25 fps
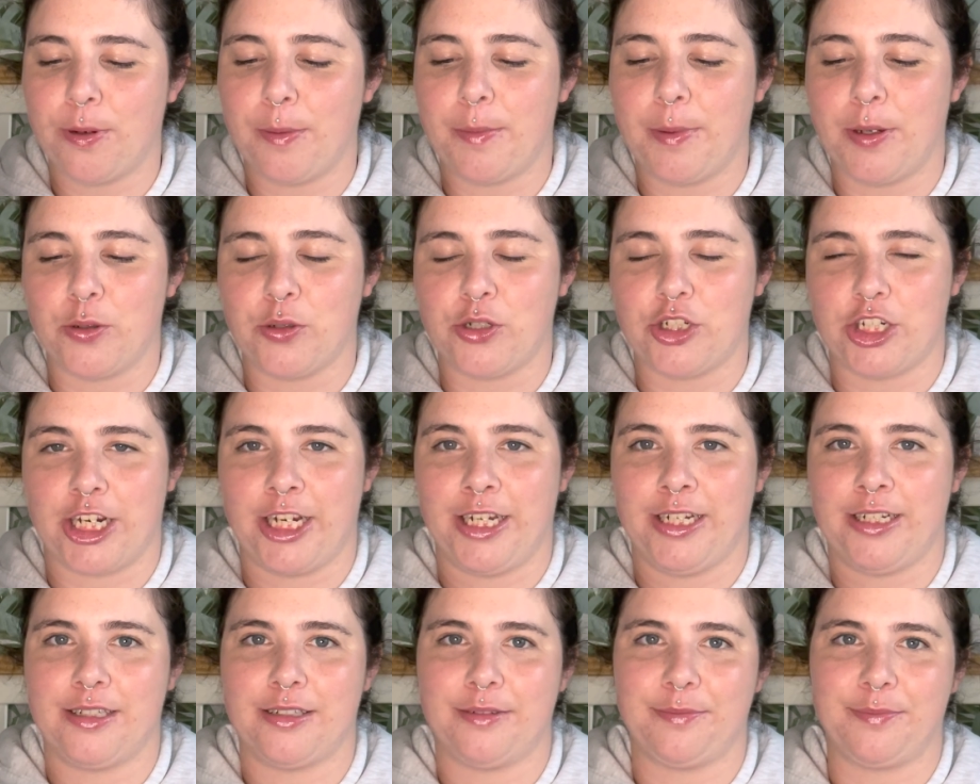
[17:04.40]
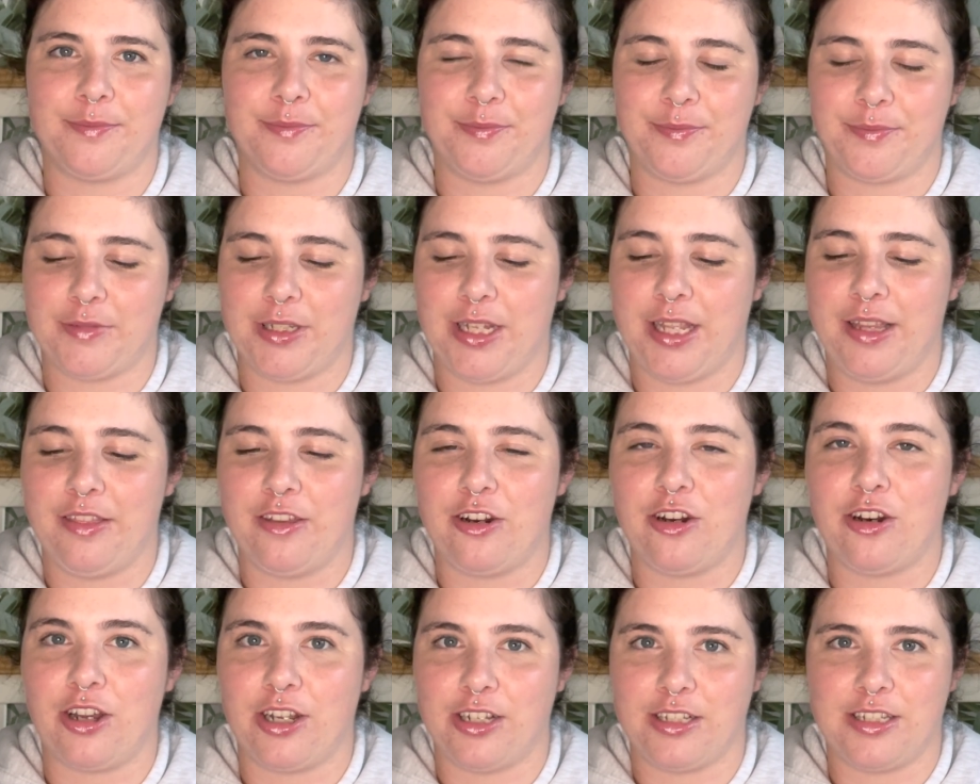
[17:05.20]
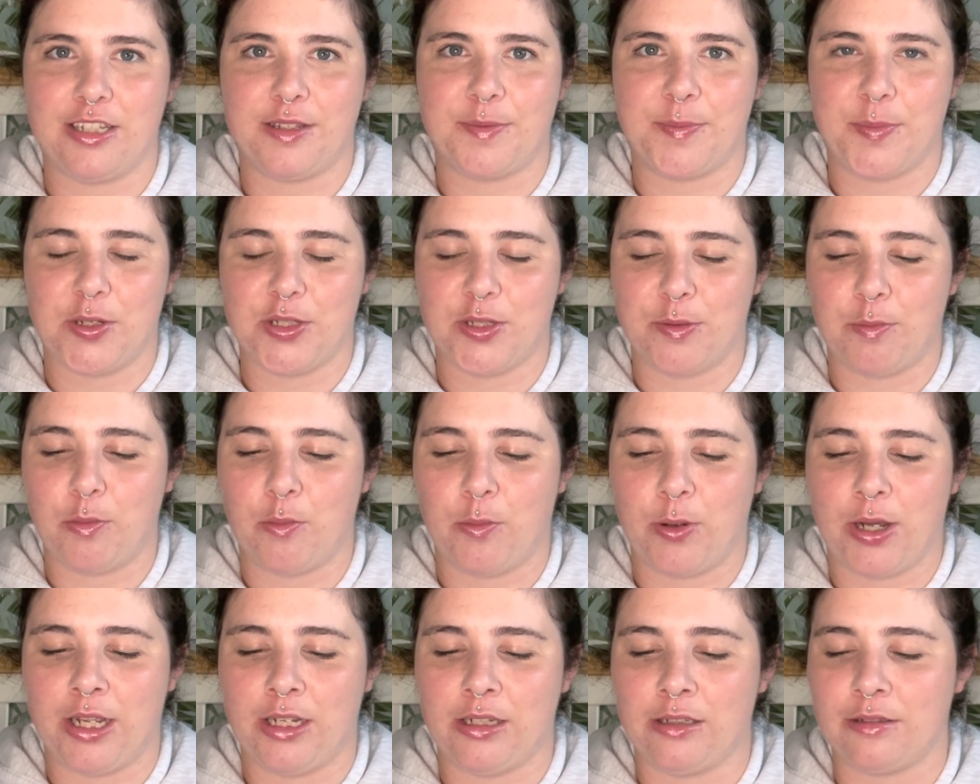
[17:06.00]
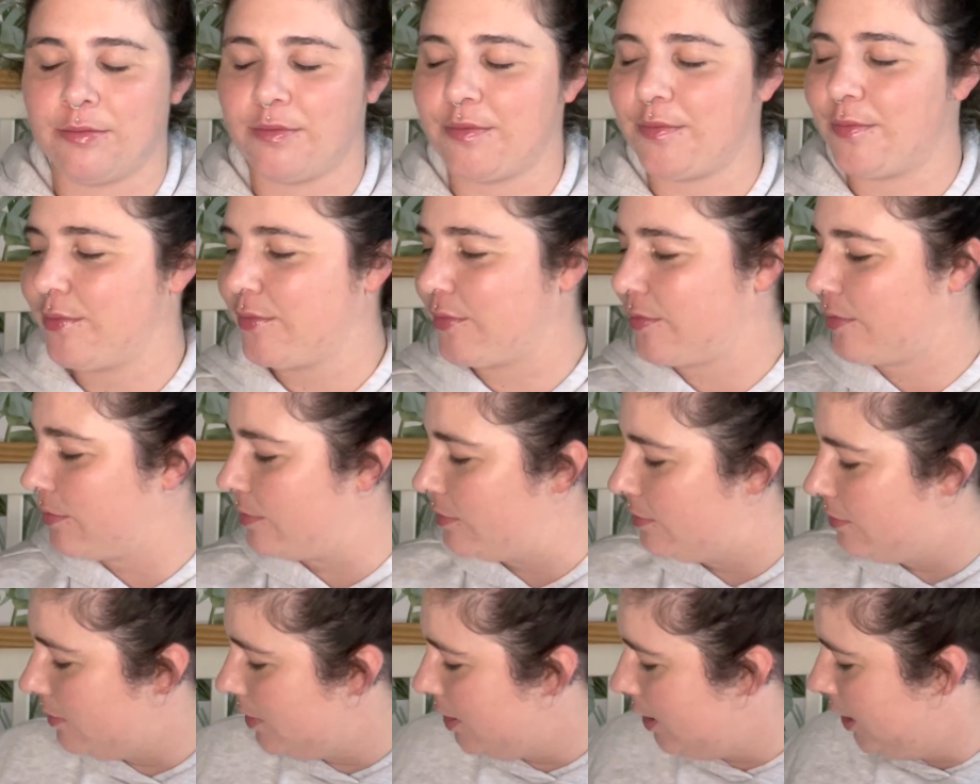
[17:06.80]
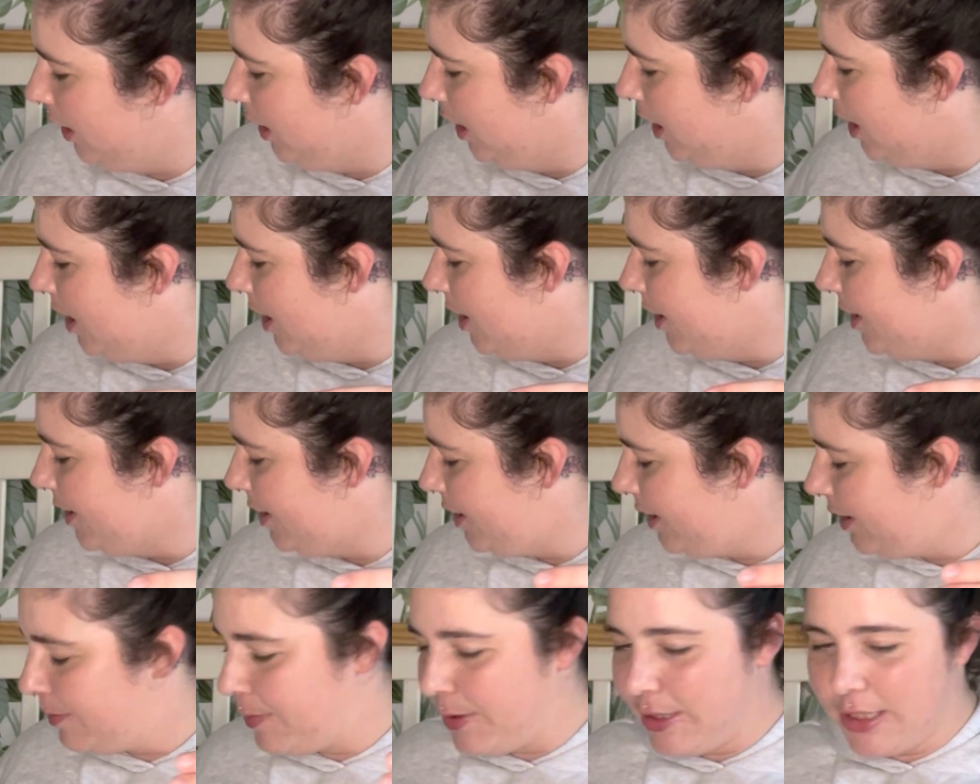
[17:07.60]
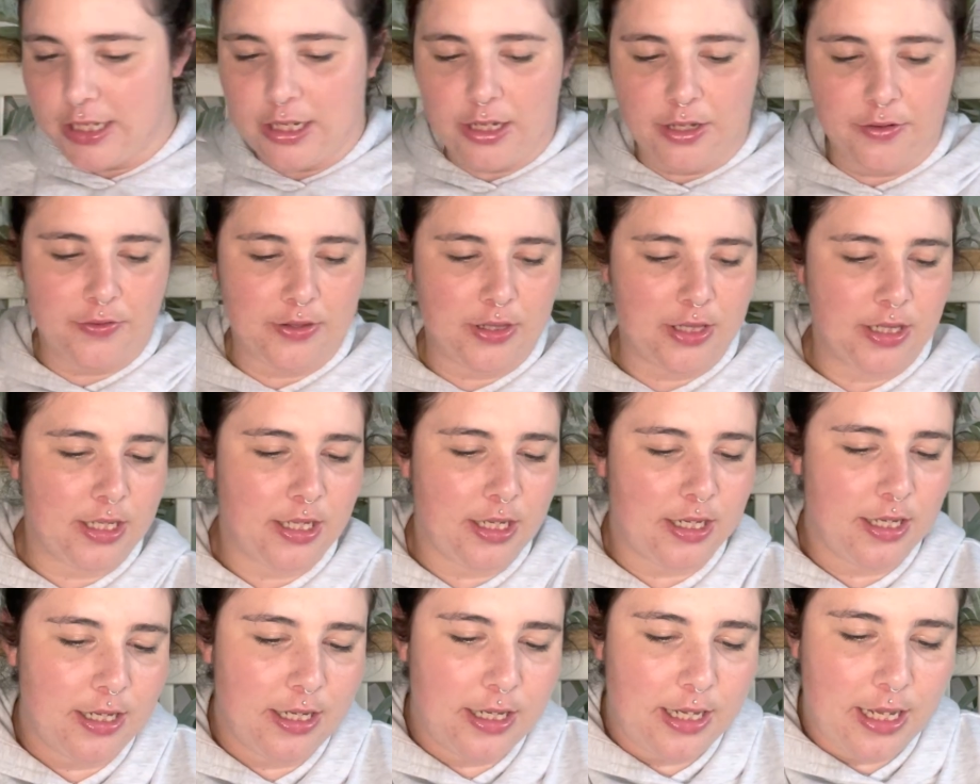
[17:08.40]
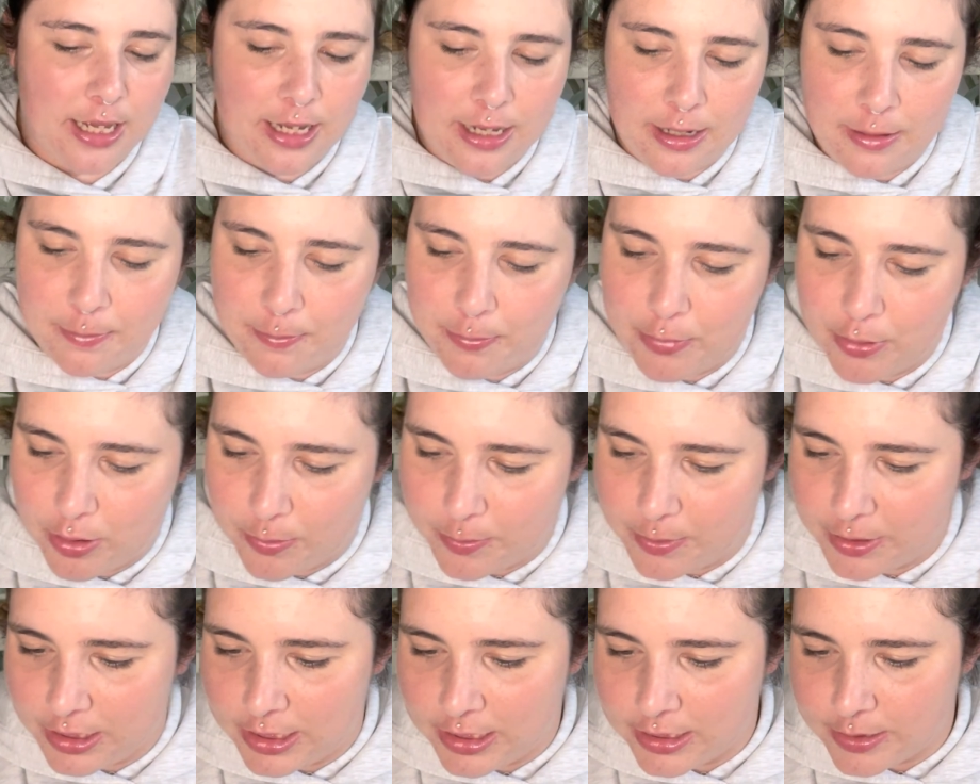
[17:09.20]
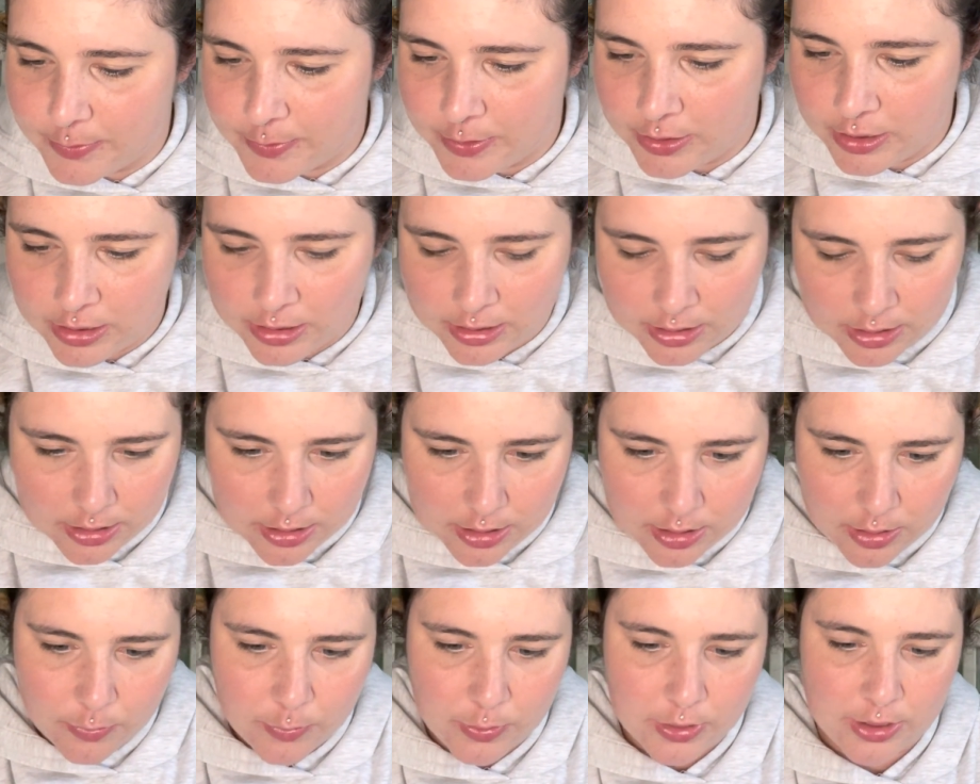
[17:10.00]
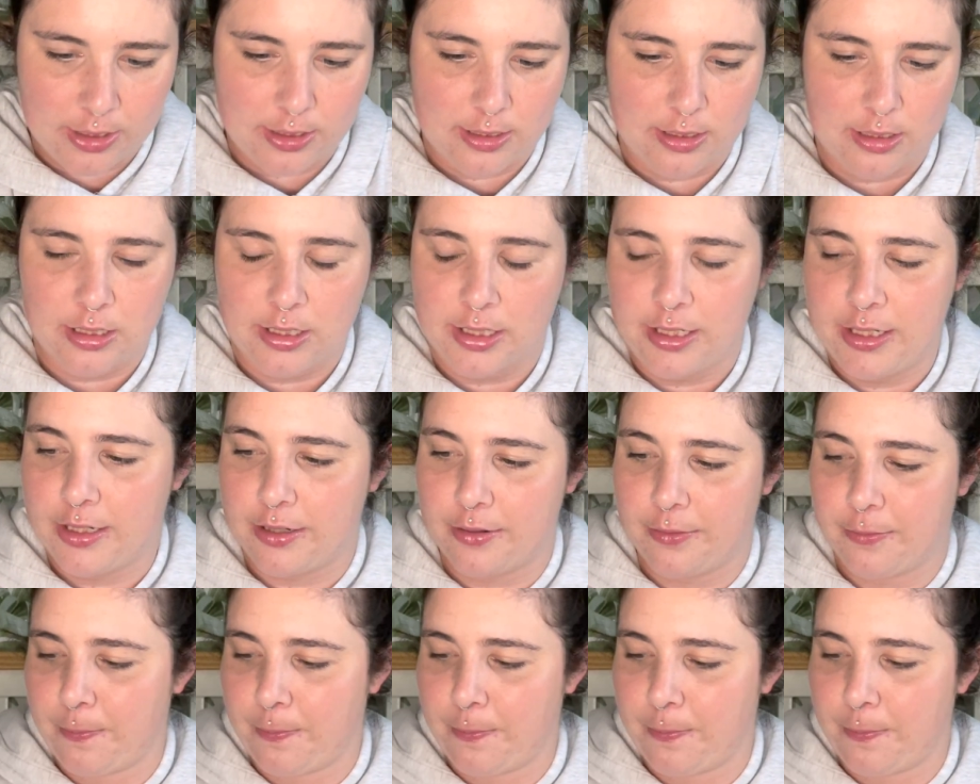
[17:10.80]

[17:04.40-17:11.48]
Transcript: milkshake in the nicest possible way. I'm going to put that over there and pop these ones to one side.